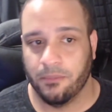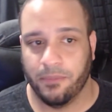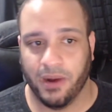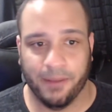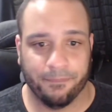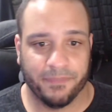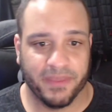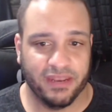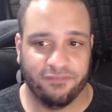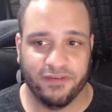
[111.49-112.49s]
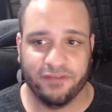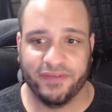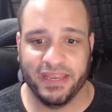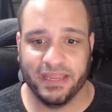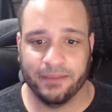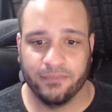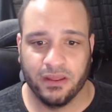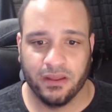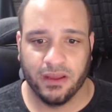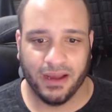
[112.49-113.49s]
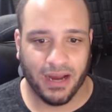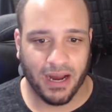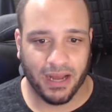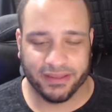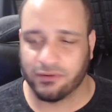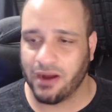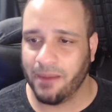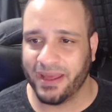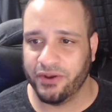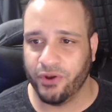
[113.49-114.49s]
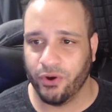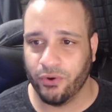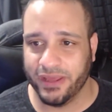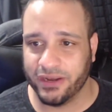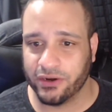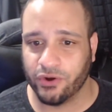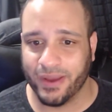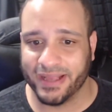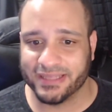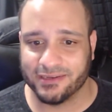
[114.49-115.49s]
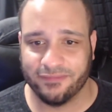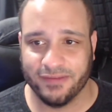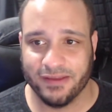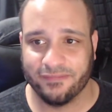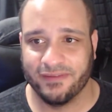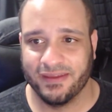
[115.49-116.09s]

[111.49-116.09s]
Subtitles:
But in the fifth inning, DeGrom had a no-hitter going into the fifth.